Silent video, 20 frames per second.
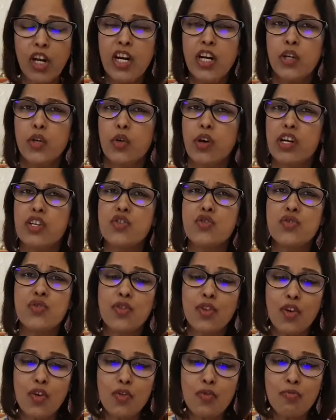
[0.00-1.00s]
You had
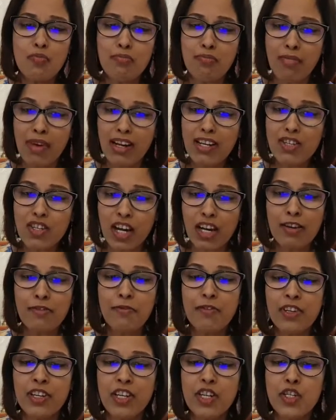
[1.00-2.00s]
so much
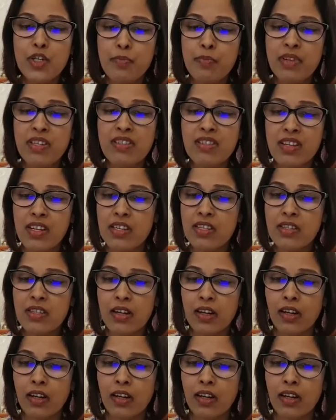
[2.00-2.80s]
unfinished business